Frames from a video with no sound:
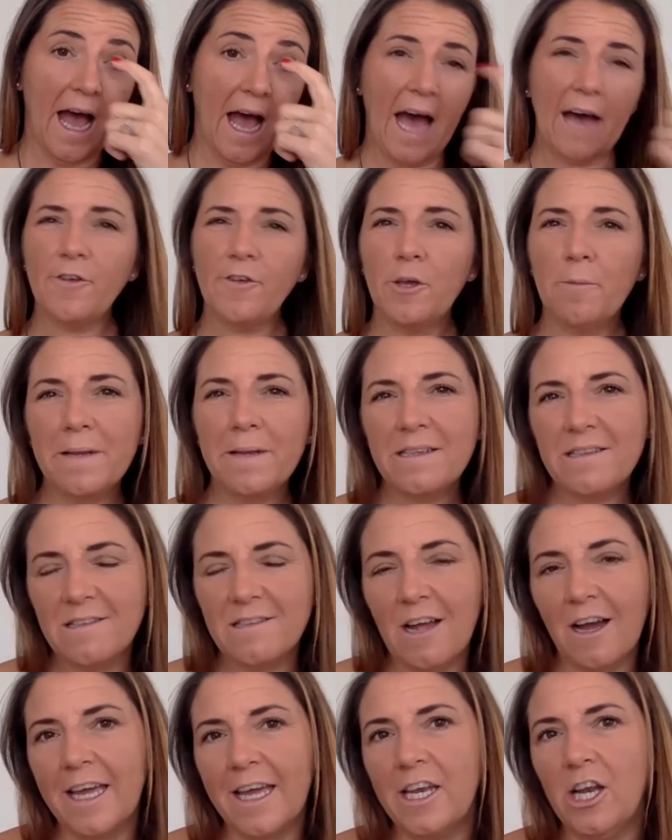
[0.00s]
Have you been
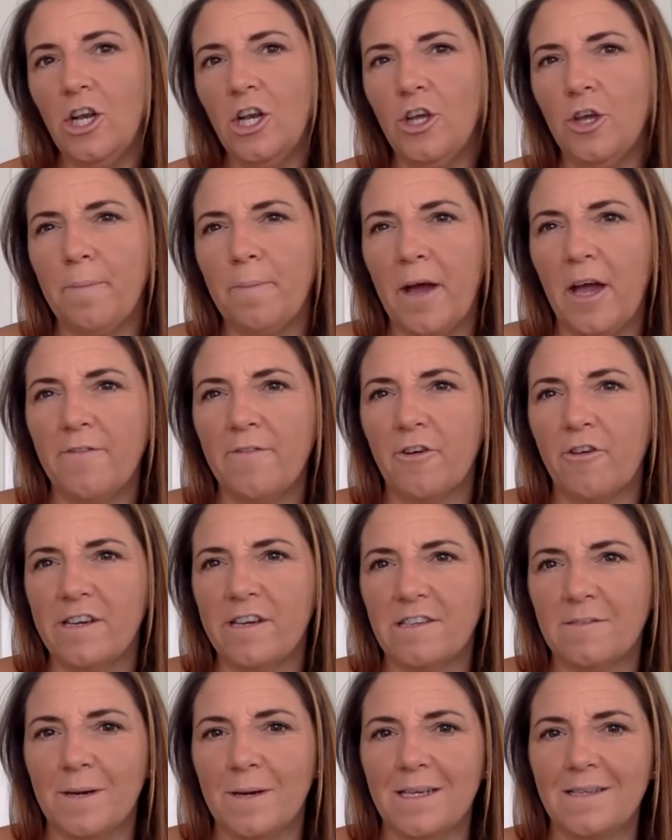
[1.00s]
stuck in a loop over
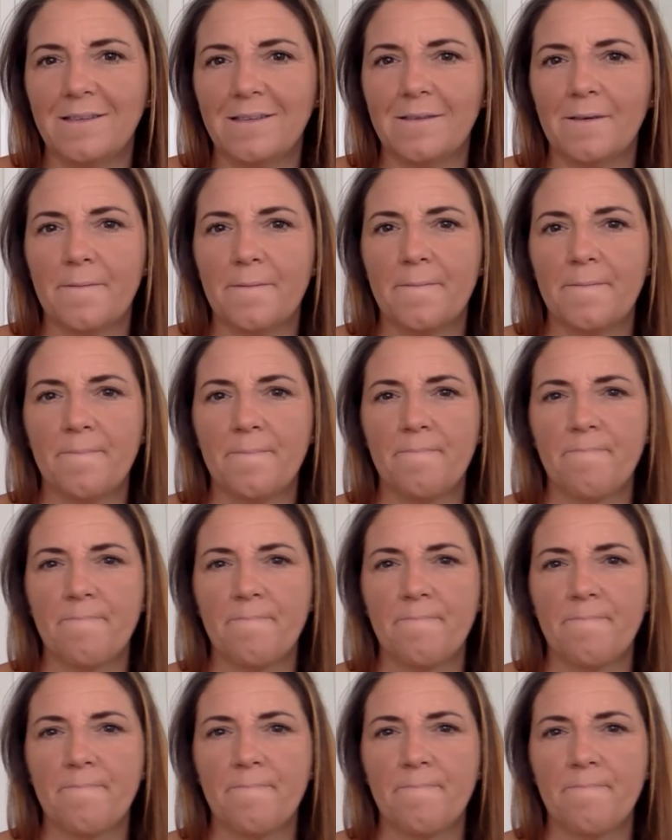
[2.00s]
Christmas?